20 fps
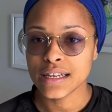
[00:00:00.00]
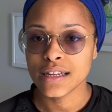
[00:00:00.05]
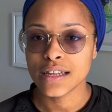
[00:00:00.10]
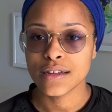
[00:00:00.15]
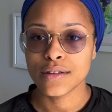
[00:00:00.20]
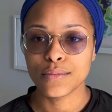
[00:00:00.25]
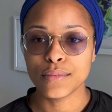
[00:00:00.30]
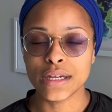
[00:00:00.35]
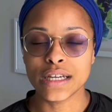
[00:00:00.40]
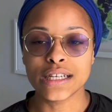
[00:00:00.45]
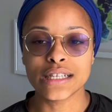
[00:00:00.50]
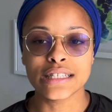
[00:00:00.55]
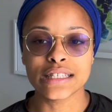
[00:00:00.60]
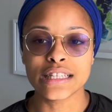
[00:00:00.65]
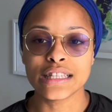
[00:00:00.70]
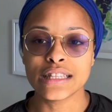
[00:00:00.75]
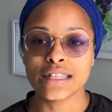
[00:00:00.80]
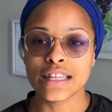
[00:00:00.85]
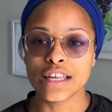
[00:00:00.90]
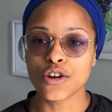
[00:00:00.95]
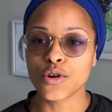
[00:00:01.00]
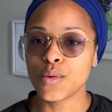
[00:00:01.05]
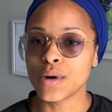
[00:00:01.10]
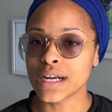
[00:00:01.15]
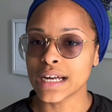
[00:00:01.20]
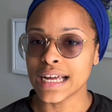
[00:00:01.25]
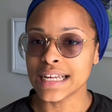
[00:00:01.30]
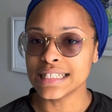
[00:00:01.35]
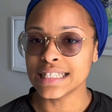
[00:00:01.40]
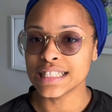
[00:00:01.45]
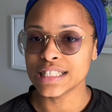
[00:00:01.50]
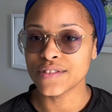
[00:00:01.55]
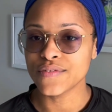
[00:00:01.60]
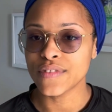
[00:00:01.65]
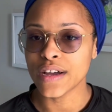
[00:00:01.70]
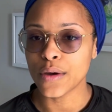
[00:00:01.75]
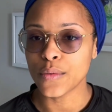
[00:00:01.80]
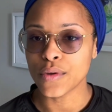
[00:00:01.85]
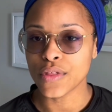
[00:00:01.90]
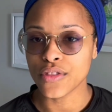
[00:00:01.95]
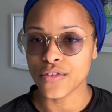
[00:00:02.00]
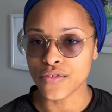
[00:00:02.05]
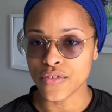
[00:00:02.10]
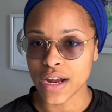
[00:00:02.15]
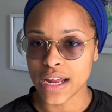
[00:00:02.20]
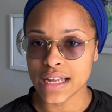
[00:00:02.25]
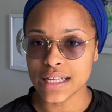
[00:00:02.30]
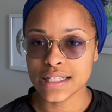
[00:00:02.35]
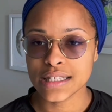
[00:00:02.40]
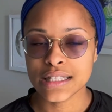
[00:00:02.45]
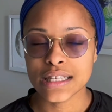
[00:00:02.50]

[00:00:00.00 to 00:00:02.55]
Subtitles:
because they don't want to identify with a race.